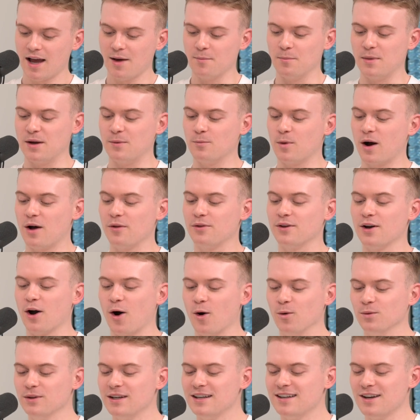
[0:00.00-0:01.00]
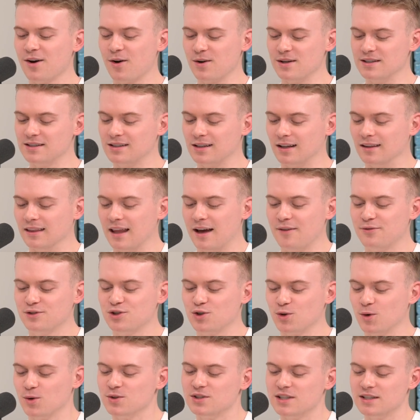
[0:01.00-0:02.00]
Meanwhile, the only noise that left
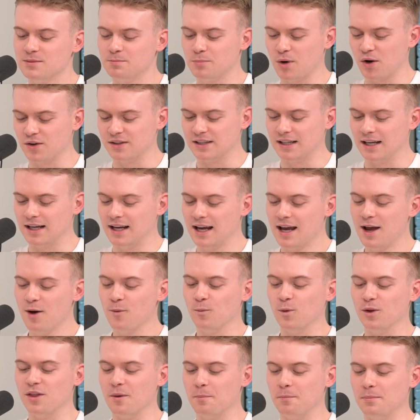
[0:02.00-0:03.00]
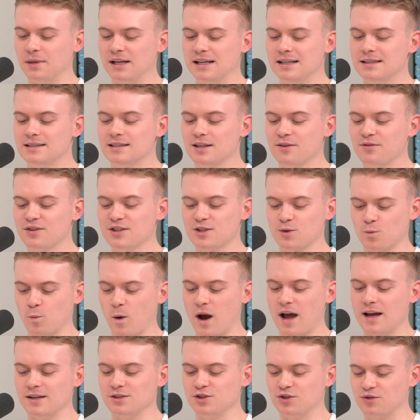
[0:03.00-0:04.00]
George's body were the beads of
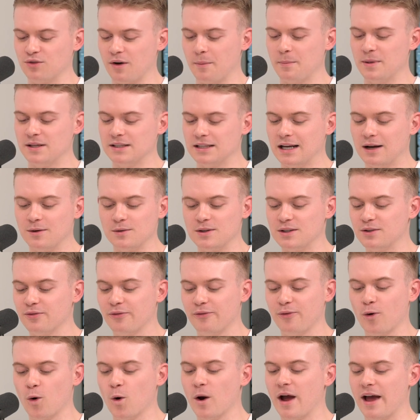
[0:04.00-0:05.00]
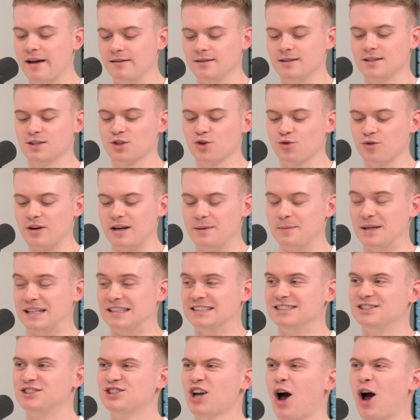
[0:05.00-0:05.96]
sweat dripping down his forehead, screaming,